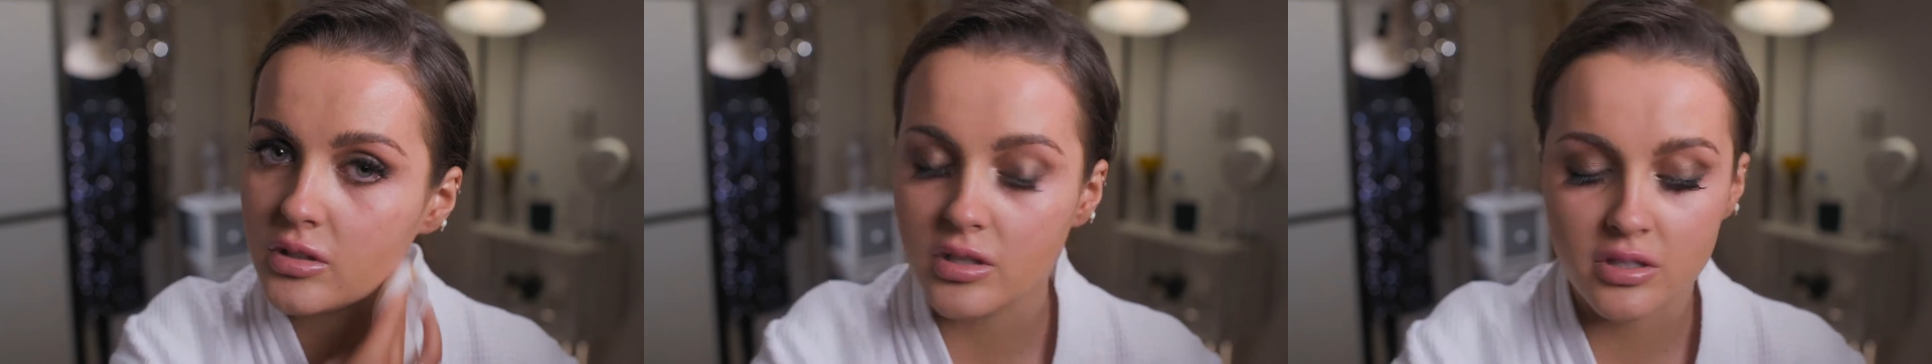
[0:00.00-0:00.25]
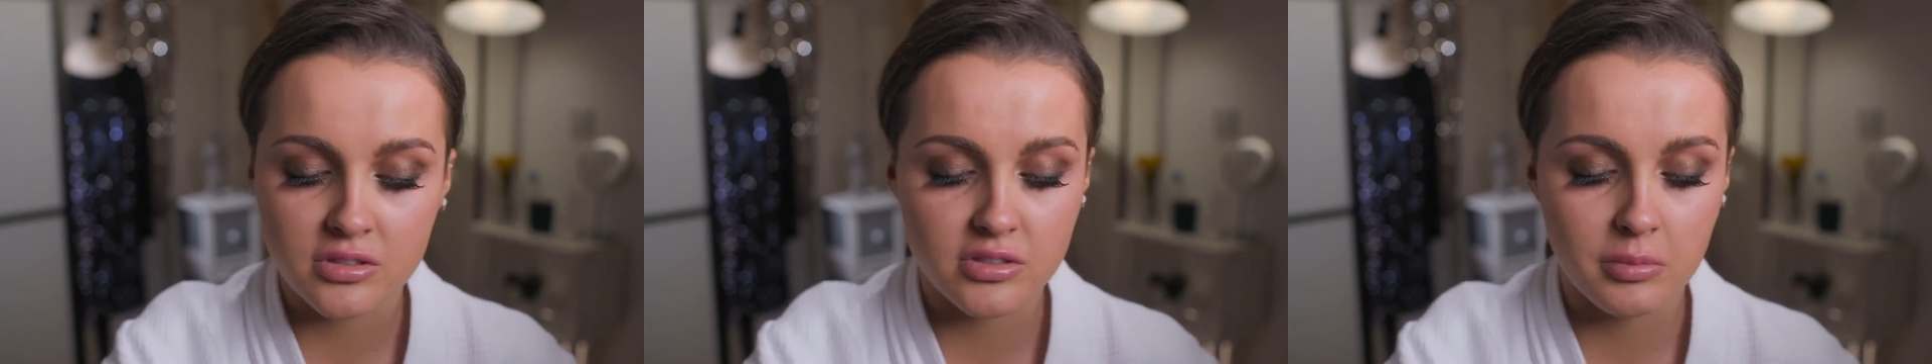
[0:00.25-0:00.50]
You
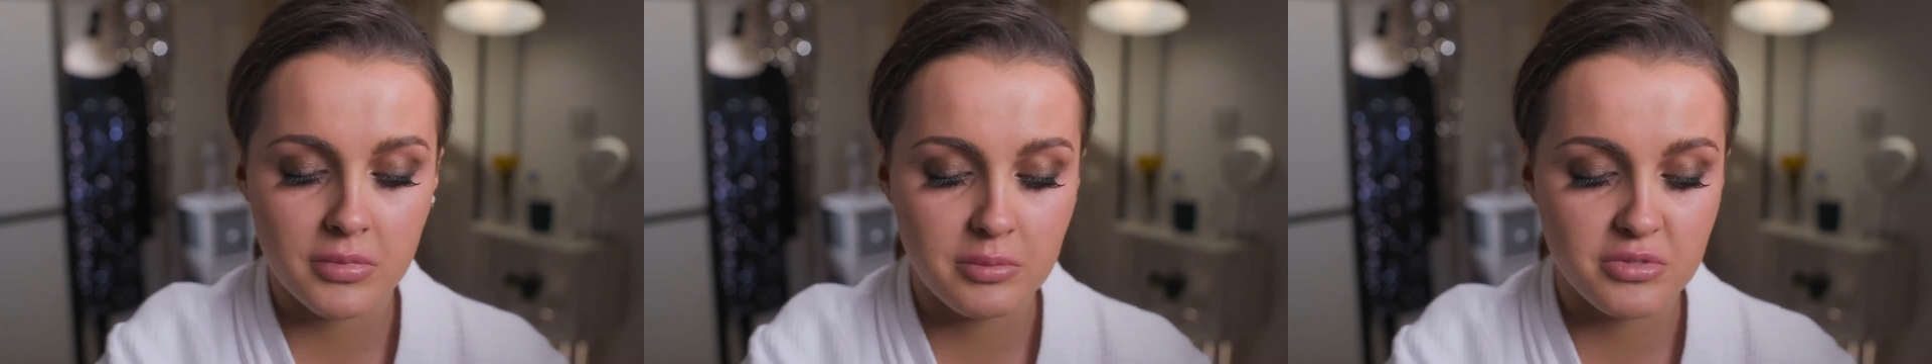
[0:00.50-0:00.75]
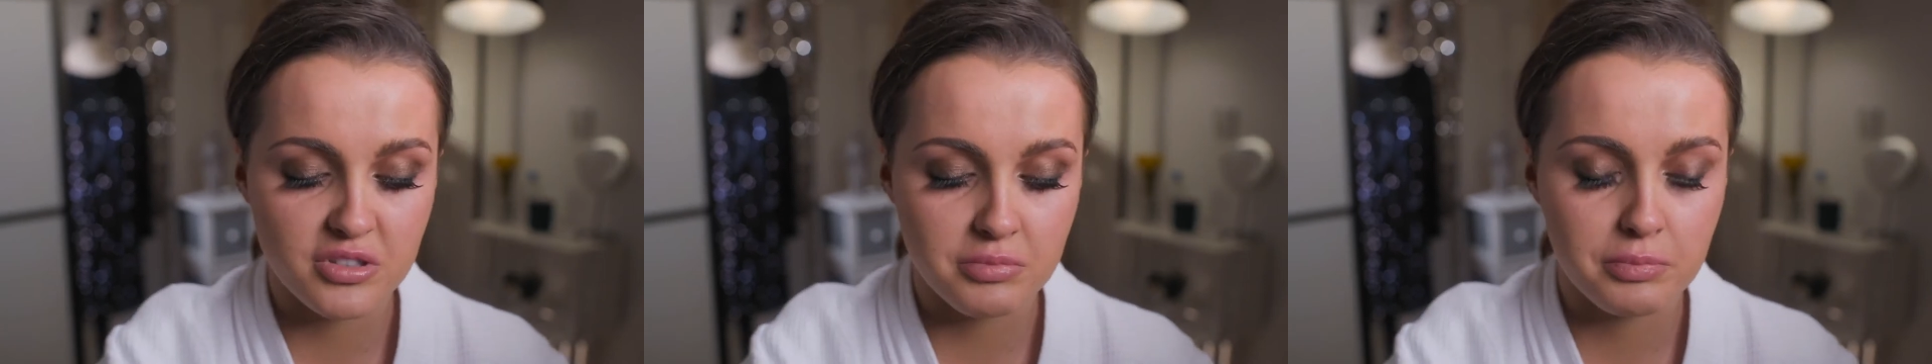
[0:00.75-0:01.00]
can
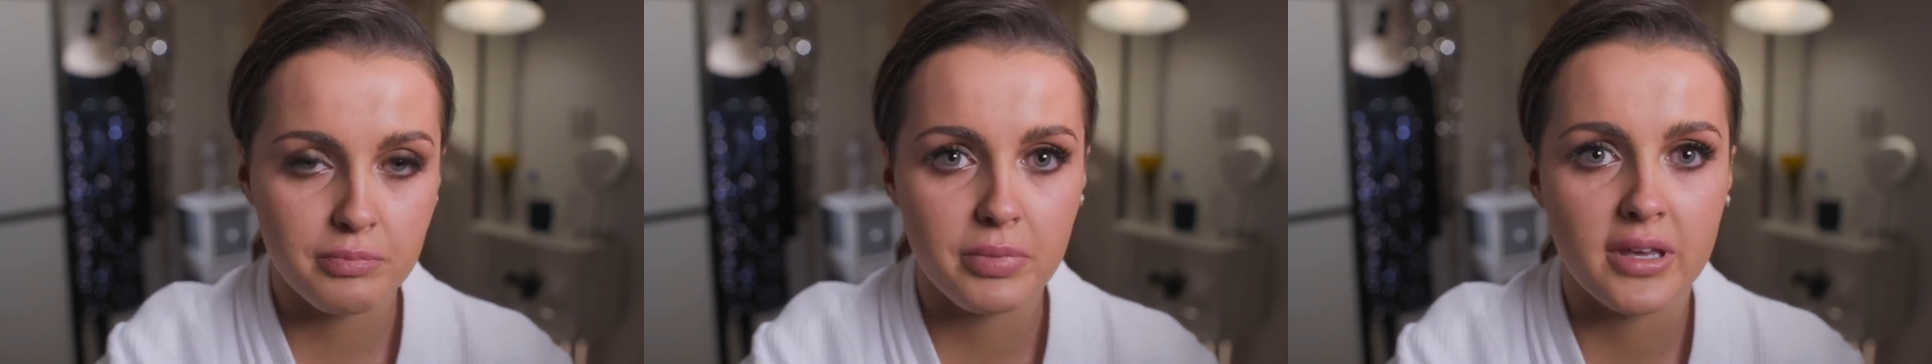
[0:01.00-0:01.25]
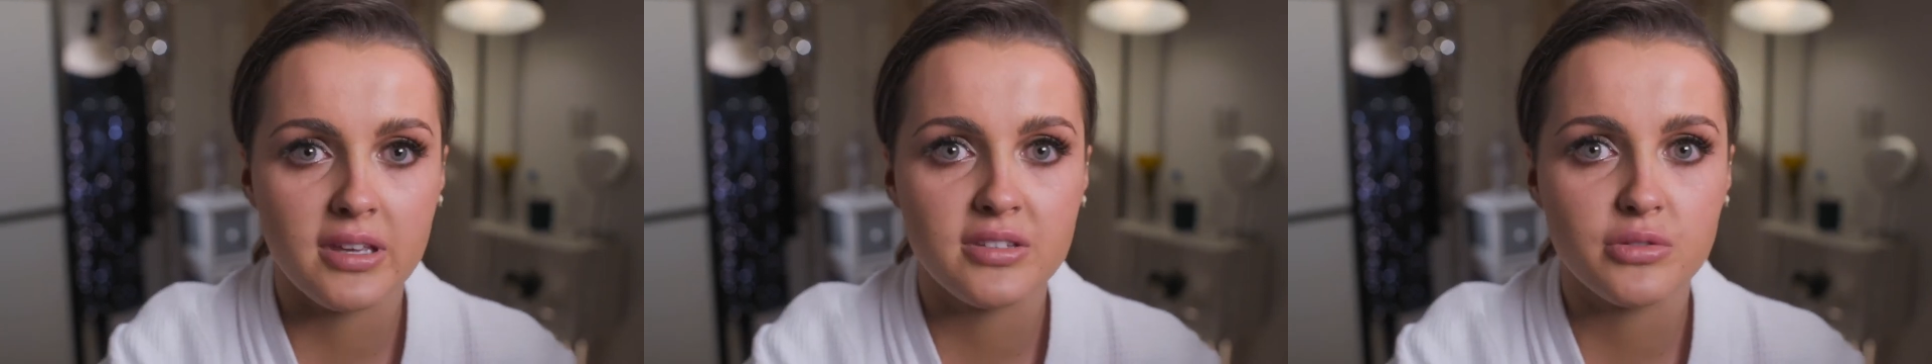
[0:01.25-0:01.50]
sometimes just
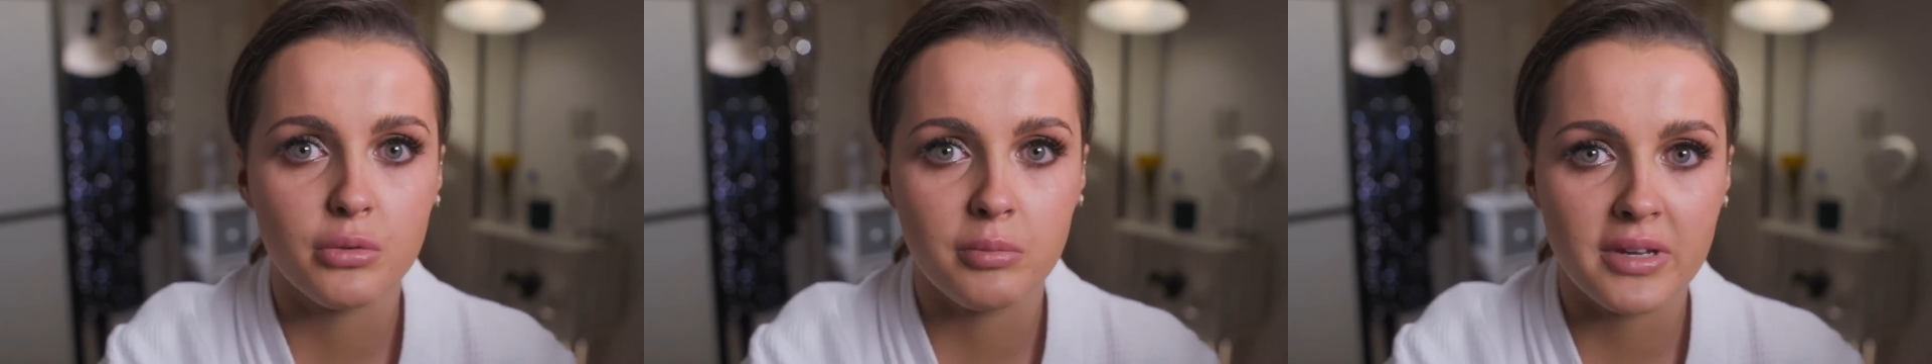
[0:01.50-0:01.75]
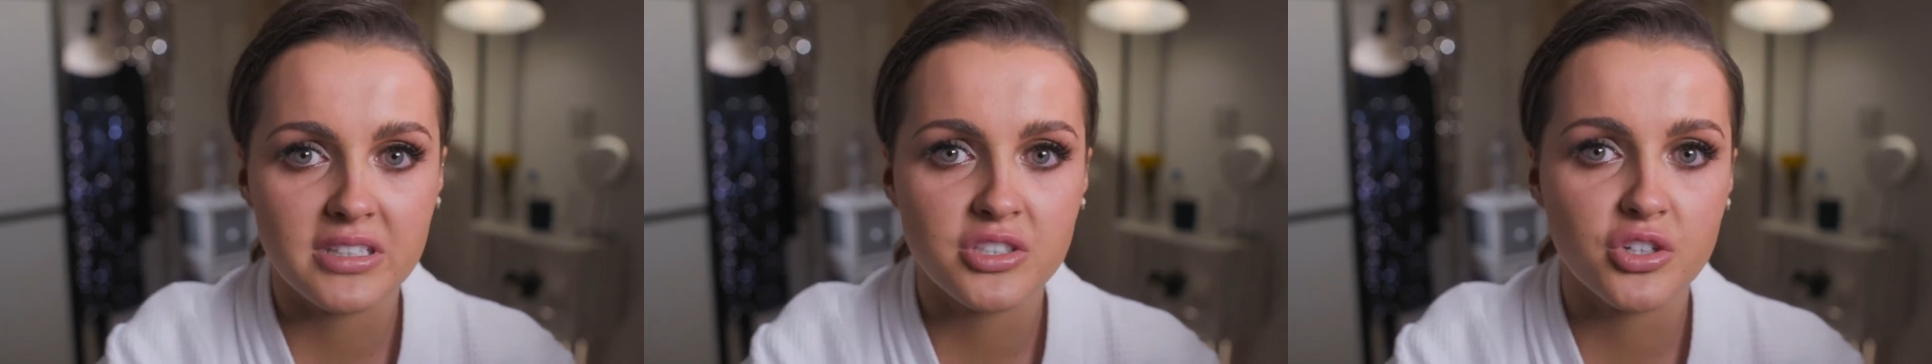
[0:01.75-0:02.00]
be so
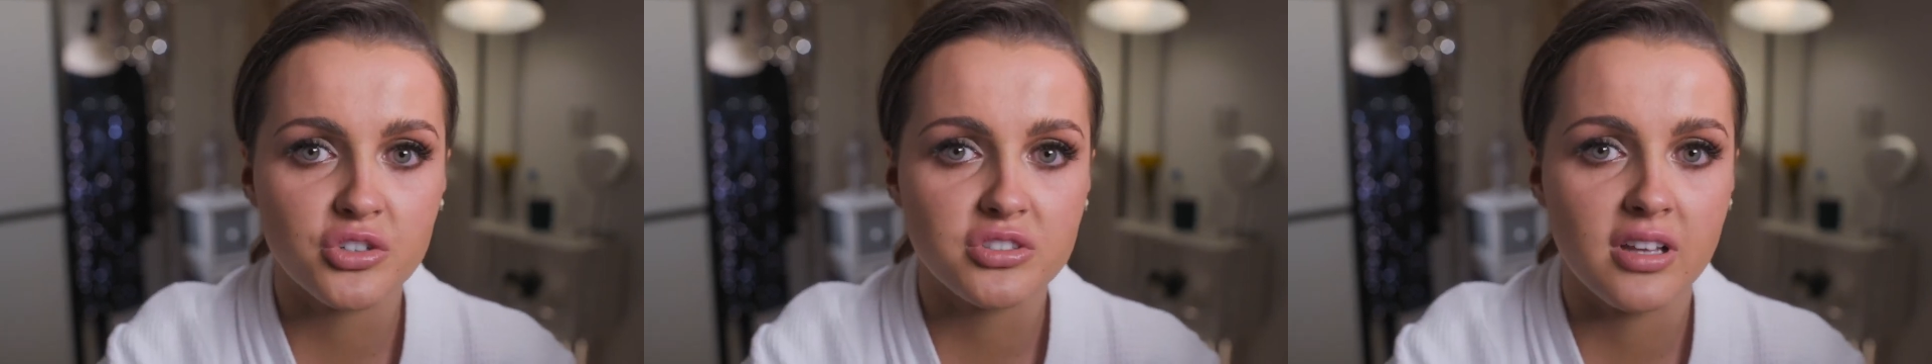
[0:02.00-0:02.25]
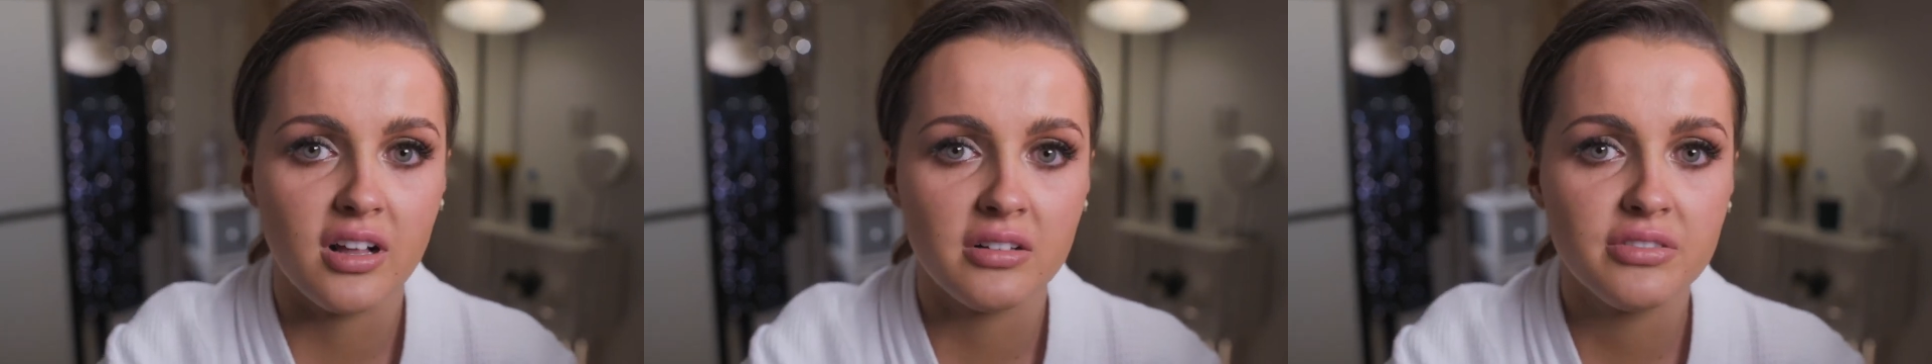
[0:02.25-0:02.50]
mean to
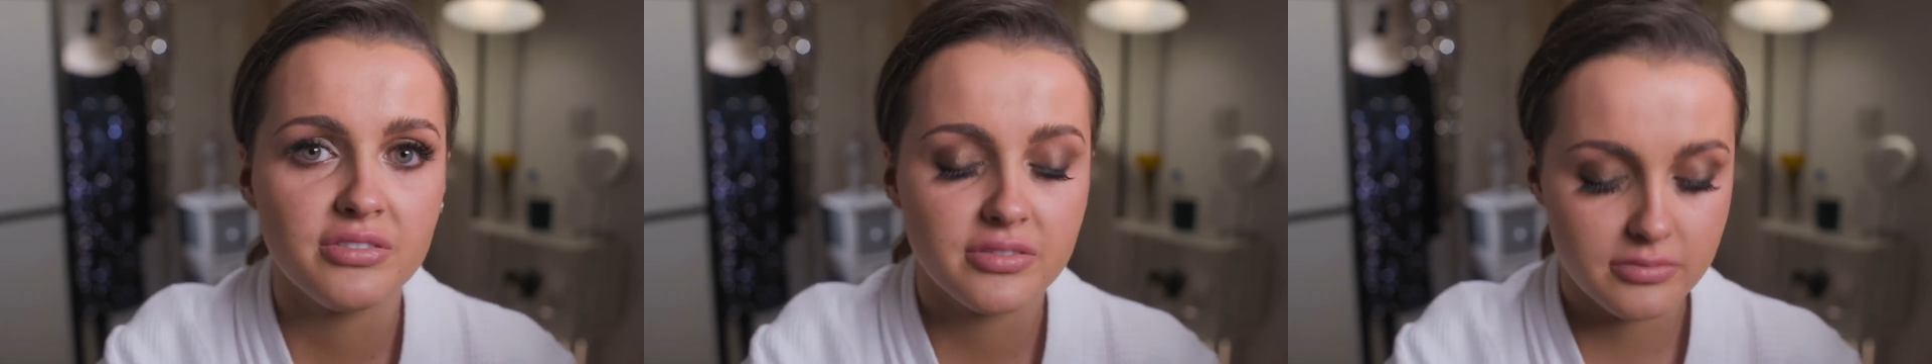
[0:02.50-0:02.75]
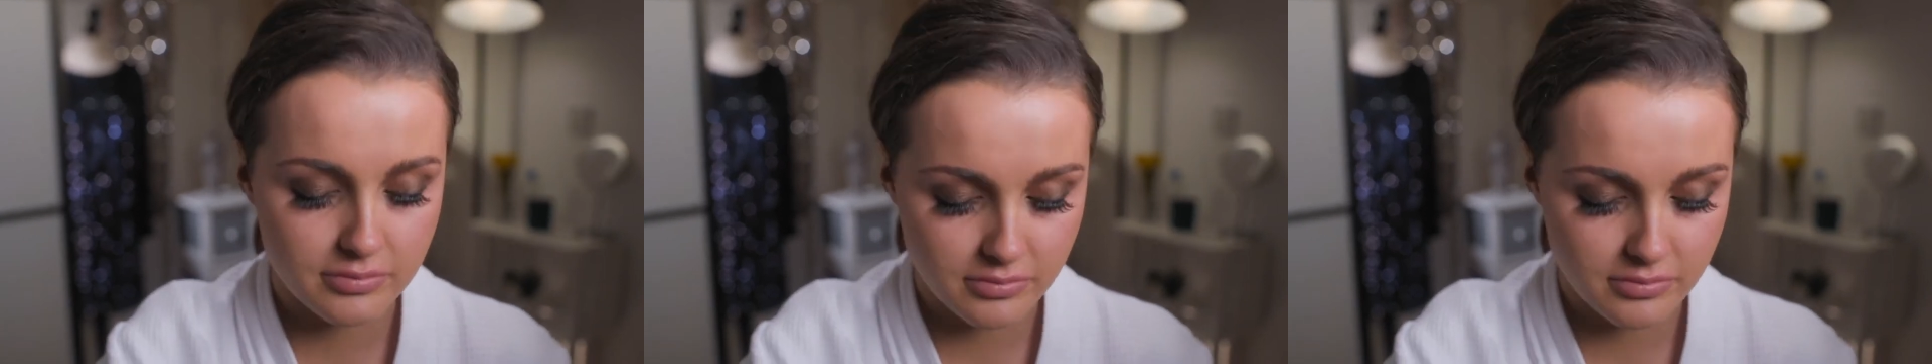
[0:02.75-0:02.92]
yourself